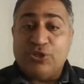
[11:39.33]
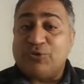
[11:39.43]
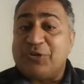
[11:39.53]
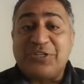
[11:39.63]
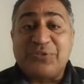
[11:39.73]
Who
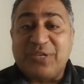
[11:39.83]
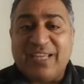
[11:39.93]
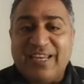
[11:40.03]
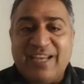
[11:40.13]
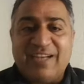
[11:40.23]
is going to
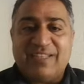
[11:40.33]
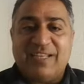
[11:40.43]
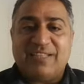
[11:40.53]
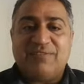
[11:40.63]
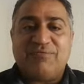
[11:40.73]
create
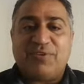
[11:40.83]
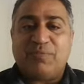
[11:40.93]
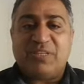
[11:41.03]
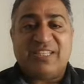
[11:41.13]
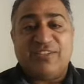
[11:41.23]
that
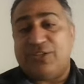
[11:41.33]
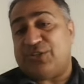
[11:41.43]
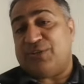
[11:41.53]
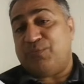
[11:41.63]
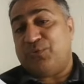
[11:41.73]
information,
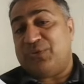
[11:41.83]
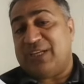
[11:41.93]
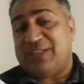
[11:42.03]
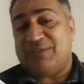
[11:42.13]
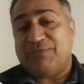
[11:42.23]
distribute
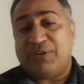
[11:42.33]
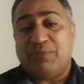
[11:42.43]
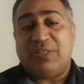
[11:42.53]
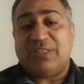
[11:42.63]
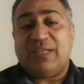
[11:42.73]
that
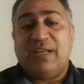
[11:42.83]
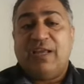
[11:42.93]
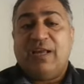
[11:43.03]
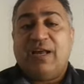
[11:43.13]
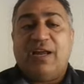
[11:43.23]
information,
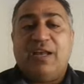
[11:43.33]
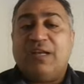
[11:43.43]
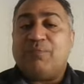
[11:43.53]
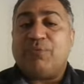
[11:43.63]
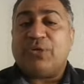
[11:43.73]

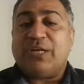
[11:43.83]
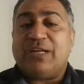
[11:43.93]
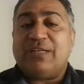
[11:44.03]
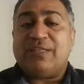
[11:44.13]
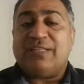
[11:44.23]
and
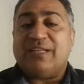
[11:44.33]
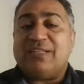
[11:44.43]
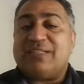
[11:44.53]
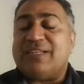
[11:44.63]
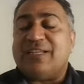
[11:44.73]
protect
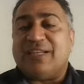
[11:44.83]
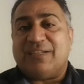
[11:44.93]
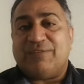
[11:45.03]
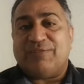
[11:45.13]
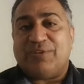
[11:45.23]
that
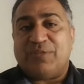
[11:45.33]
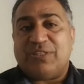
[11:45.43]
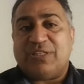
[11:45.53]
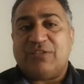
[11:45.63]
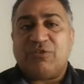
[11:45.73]
secret information?